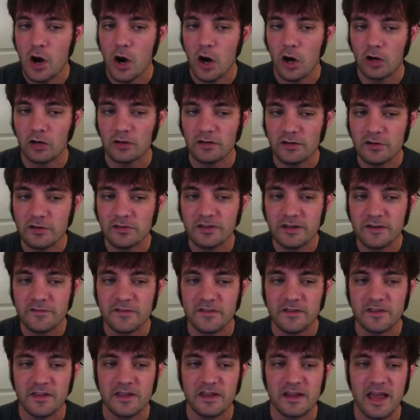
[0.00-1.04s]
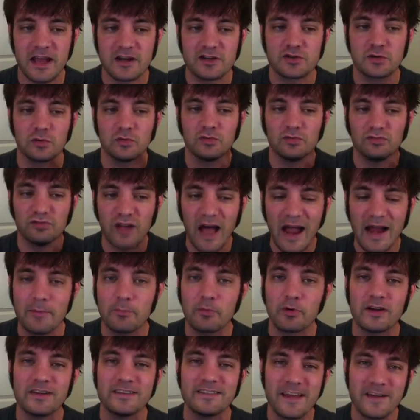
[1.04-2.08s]
are a little different than the actual
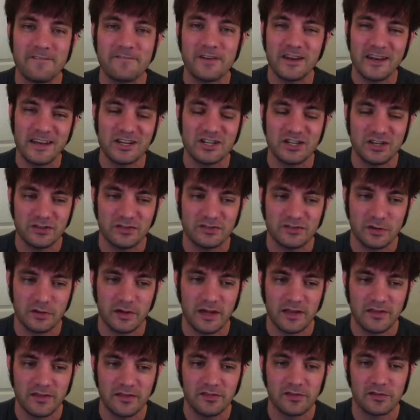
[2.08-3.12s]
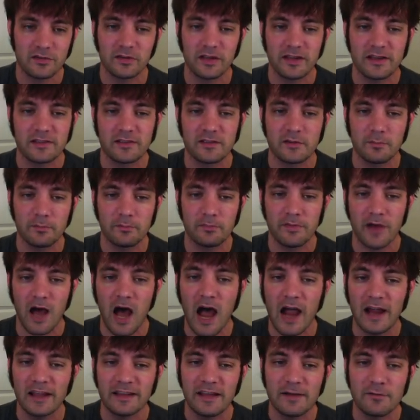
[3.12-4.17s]
library definitions, okay? These are like the, the
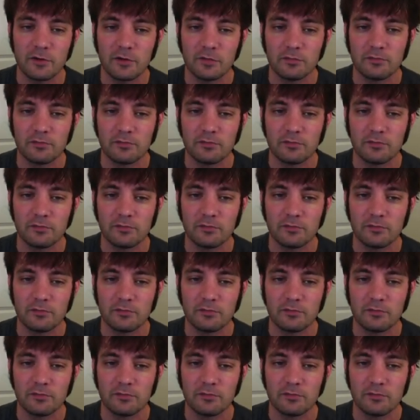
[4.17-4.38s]
high level